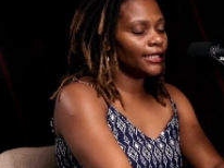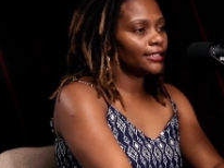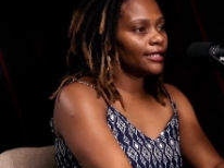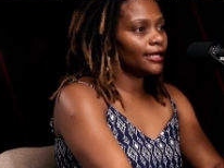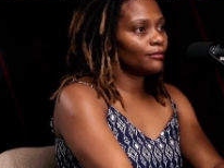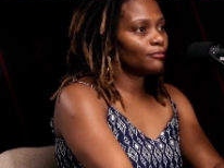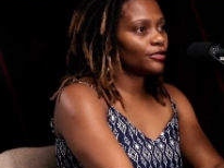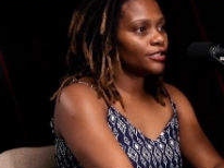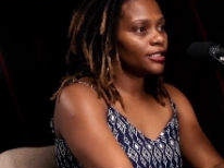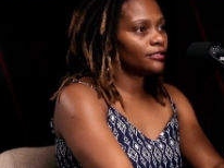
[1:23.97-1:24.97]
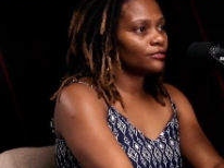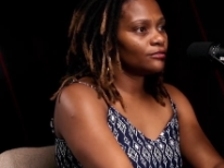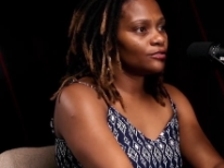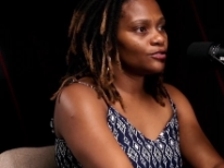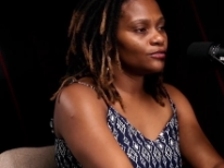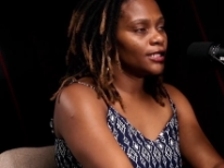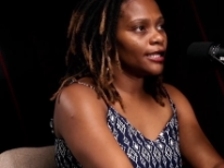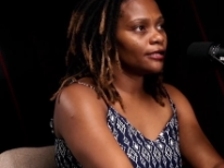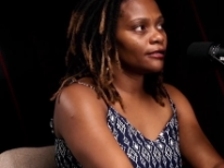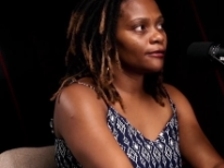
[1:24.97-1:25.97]
get the other person to
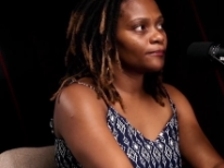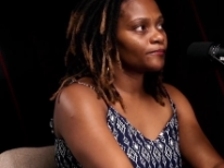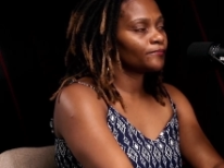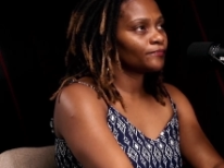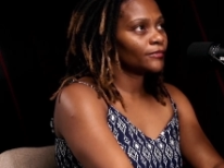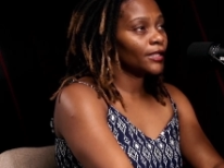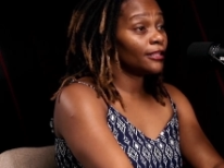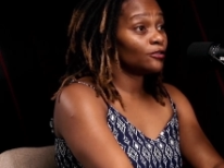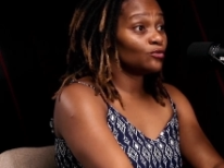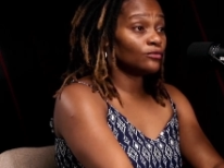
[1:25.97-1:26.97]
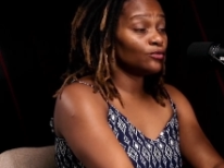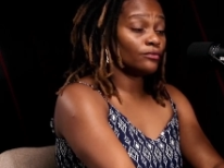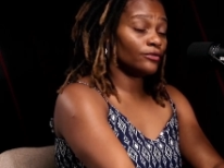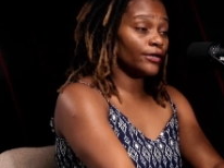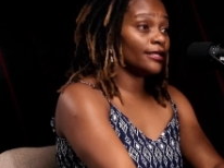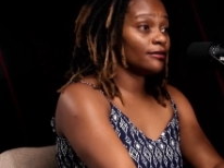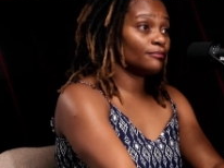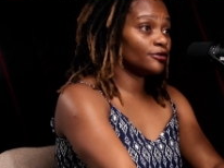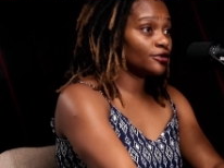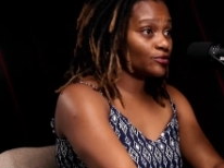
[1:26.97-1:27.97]
like either to you, you're either
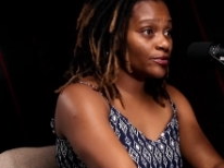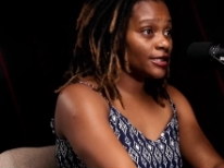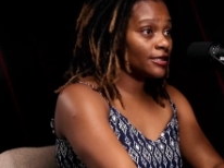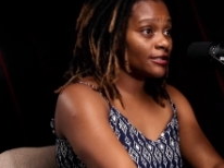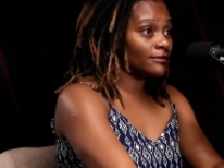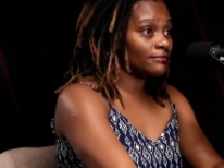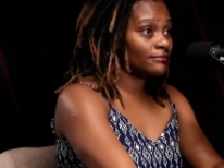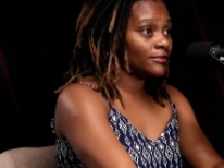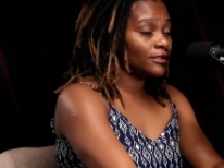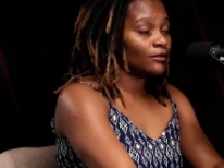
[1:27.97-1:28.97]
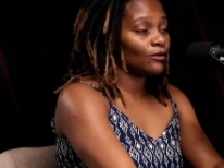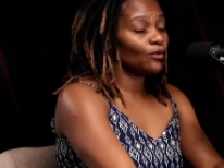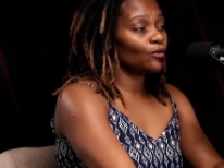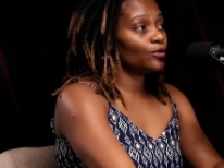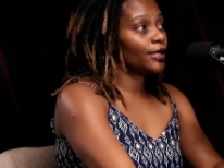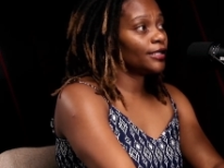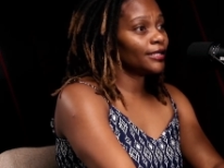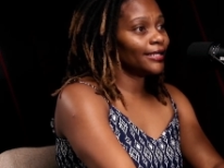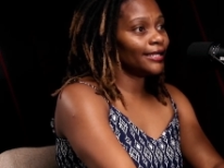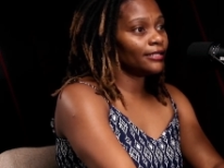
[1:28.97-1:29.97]
persuading them or you're
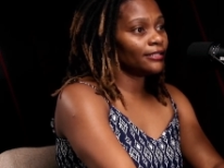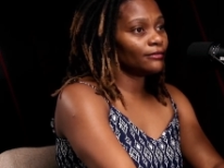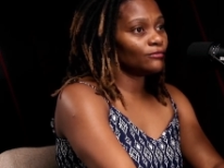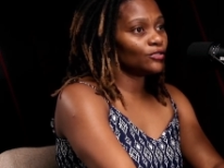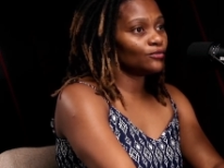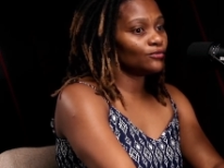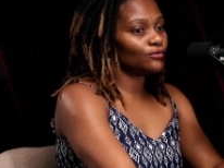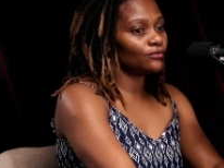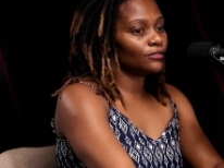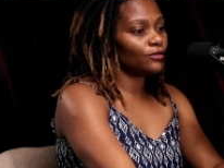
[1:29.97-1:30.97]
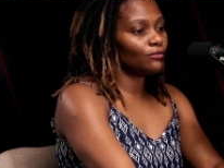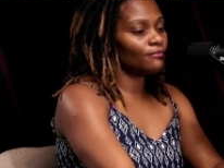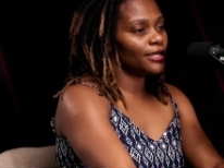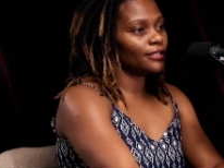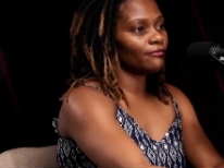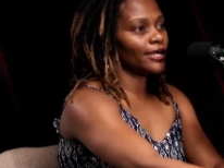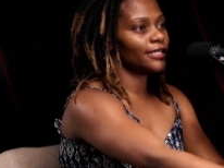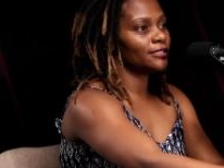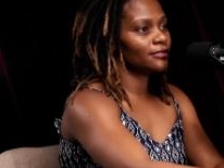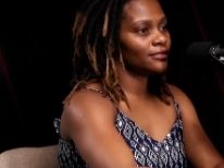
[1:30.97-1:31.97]
either getting them to you know make the
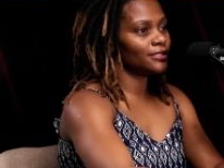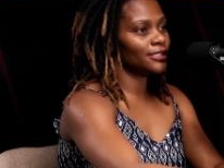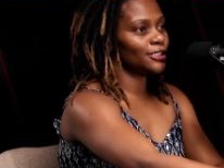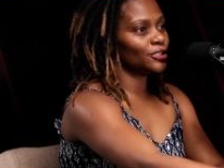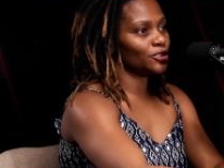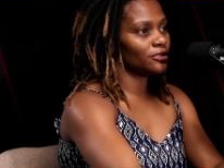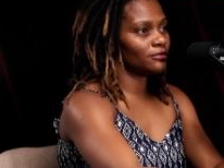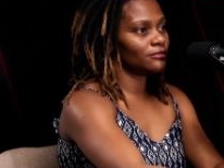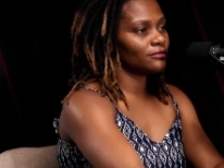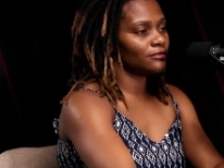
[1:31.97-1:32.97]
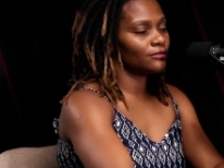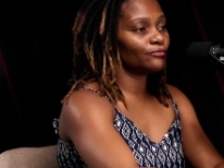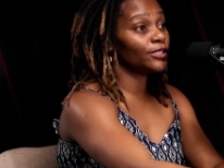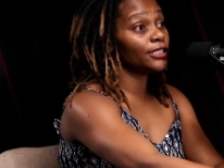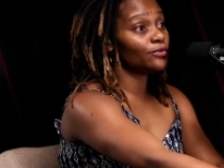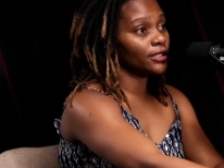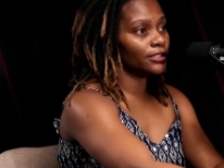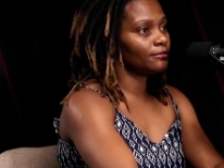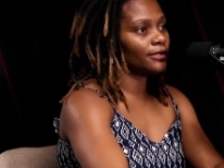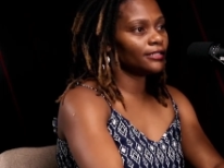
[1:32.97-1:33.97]
right decision mm. really
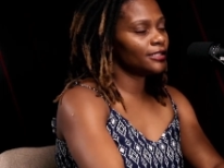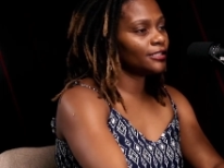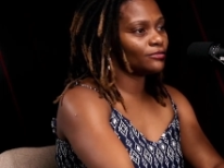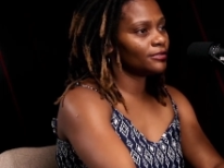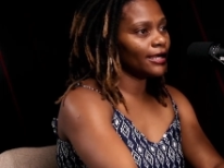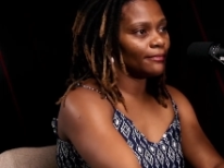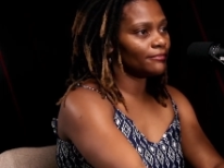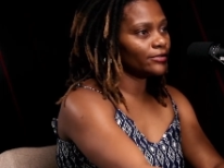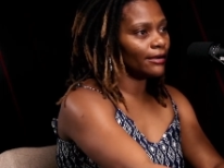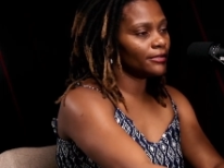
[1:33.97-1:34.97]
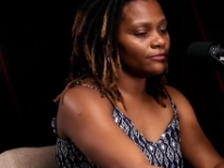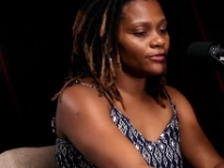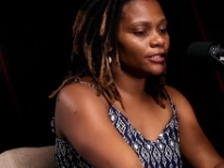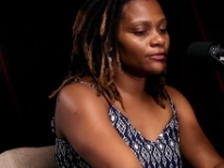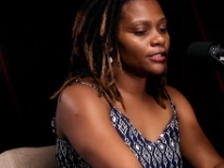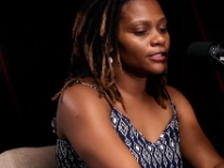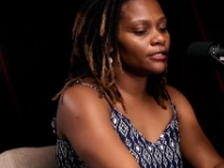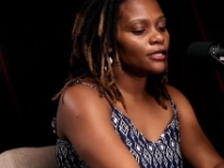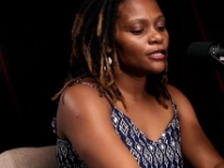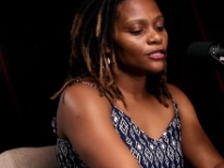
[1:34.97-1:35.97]
quickly but it needs to be to happen really quickly mm.